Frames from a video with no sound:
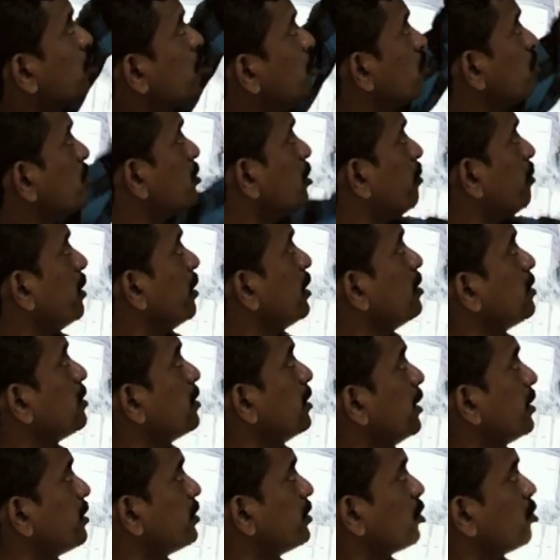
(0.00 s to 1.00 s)
equal to 7,
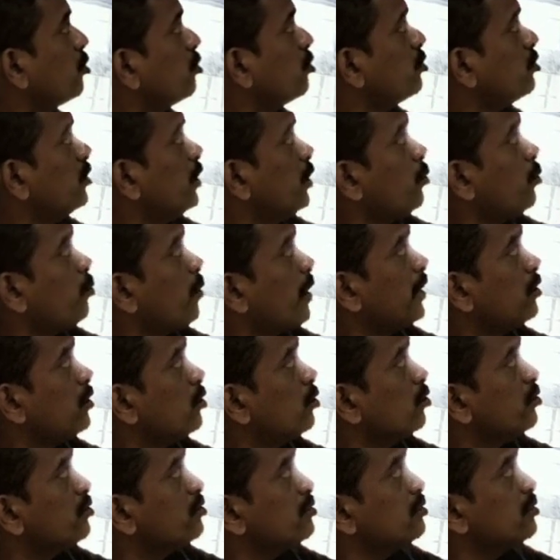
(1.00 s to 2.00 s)
x equals 3, y
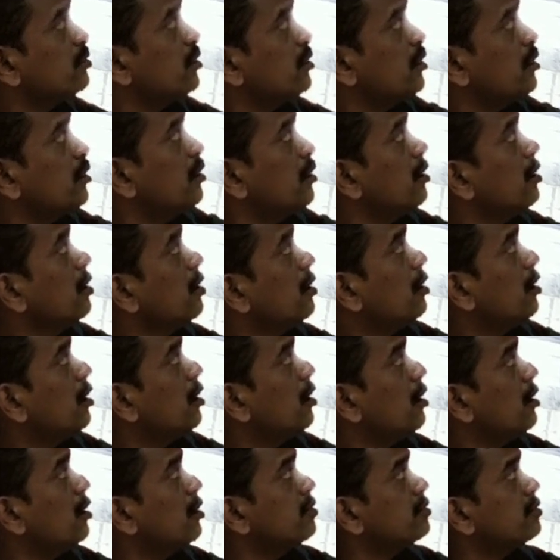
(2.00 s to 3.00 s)
equals
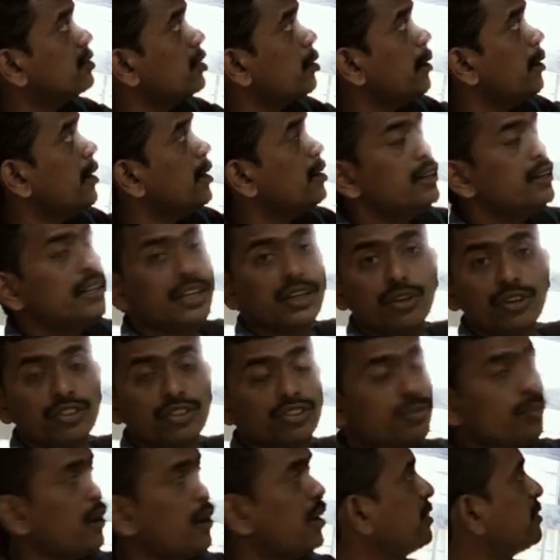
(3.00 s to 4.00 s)
7, d
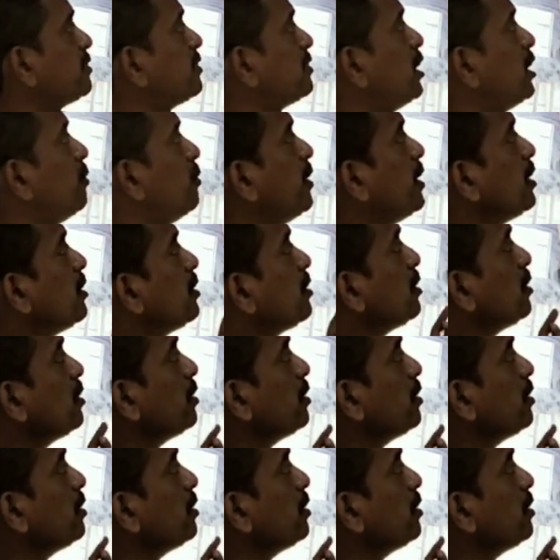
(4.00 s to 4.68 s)
equals minus 11.